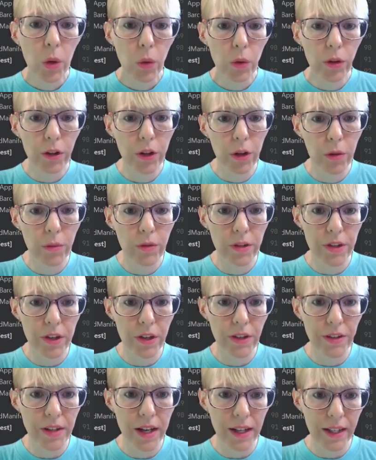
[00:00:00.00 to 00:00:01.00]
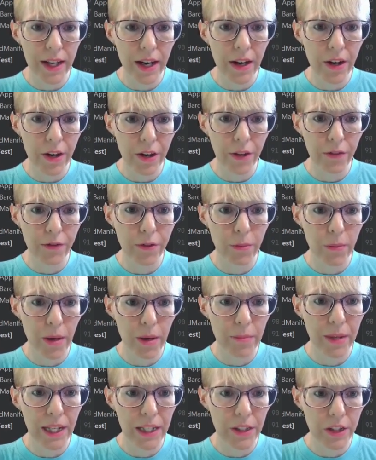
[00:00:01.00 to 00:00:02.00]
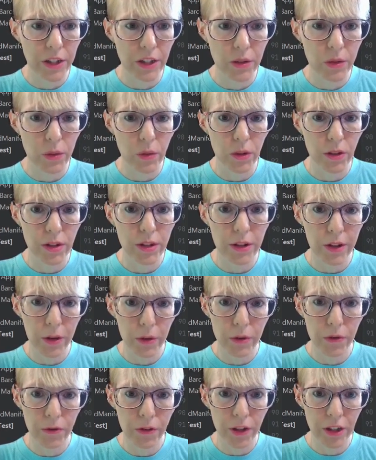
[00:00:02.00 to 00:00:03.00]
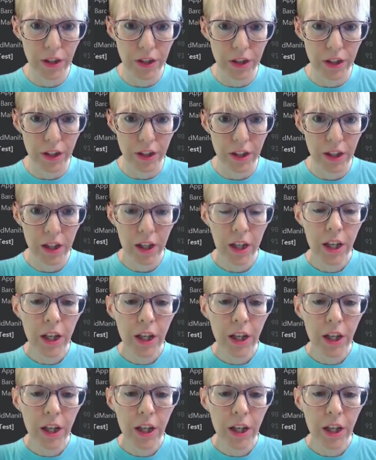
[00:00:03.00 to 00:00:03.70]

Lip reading: or loadResult.error from my paging source load function.